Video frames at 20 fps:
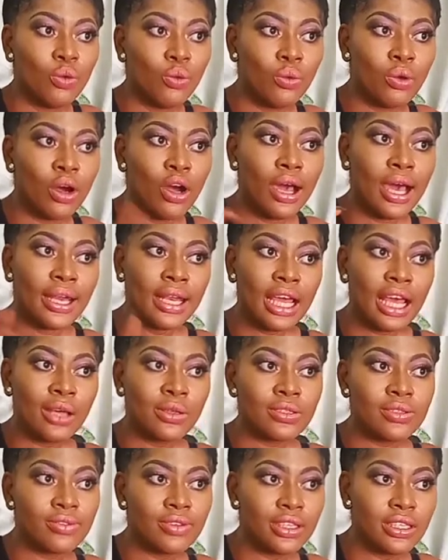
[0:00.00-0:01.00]
wore an
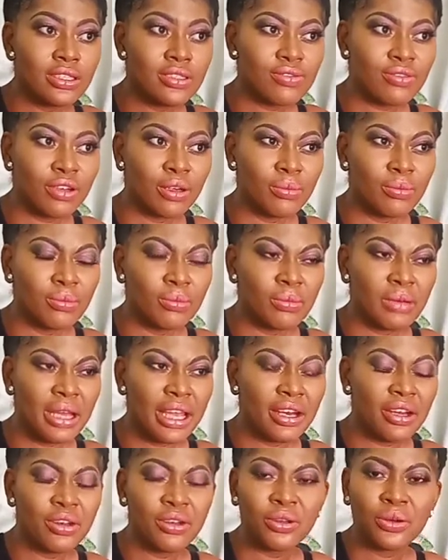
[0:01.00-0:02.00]
outfit from
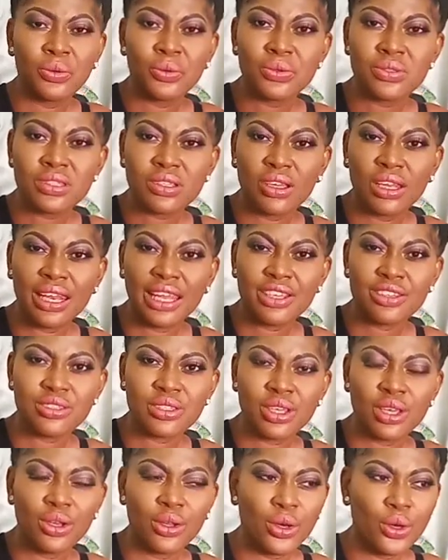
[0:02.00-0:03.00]
I don't know whose
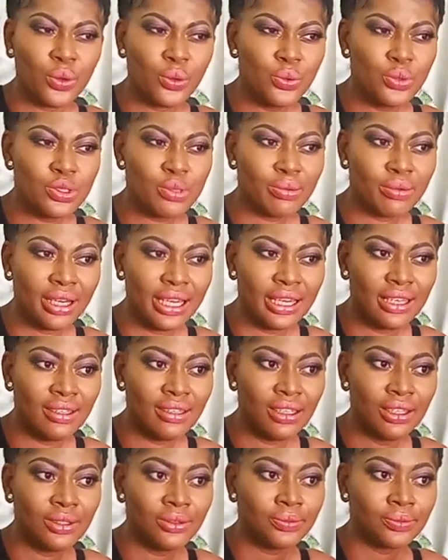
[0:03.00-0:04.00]
collection or whose
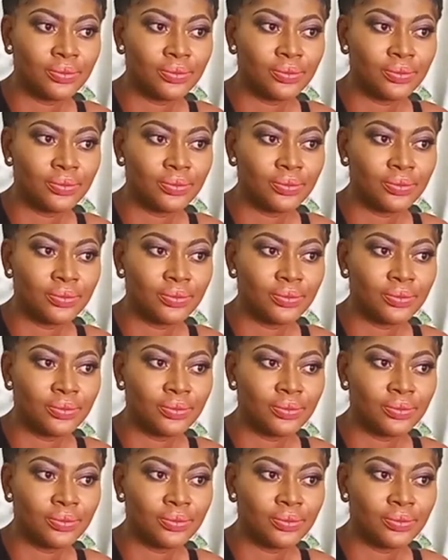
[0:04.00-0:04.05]
brand,